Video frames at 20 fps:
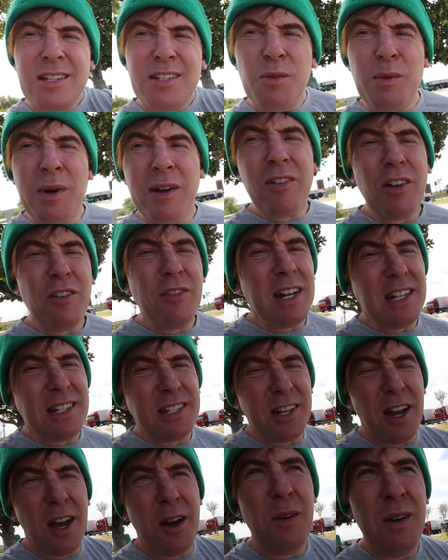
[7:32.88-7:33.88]
So we're all ready
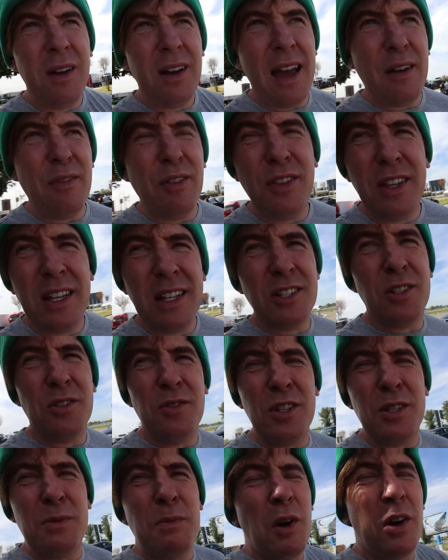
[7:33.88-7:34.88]
to go. Everything's
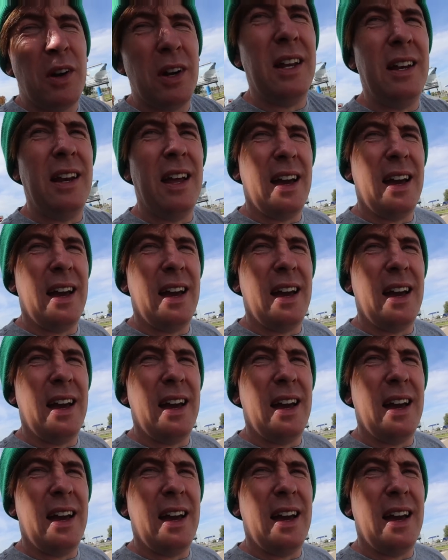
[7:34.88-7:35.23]
done this morning.